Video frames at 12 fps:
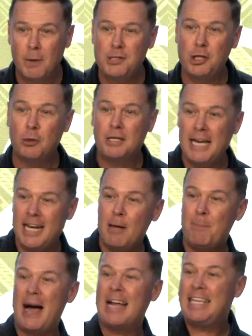But you get
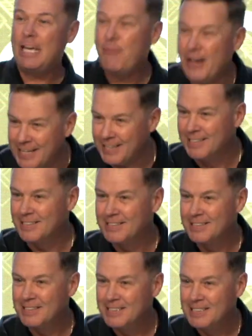it by giving,
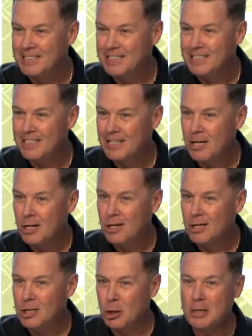
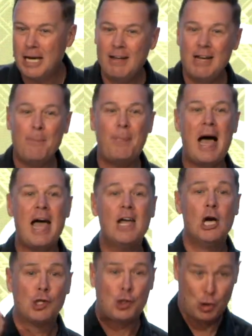you get it
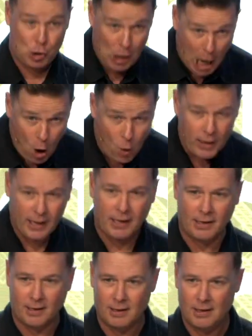by
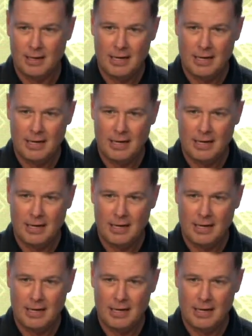sowing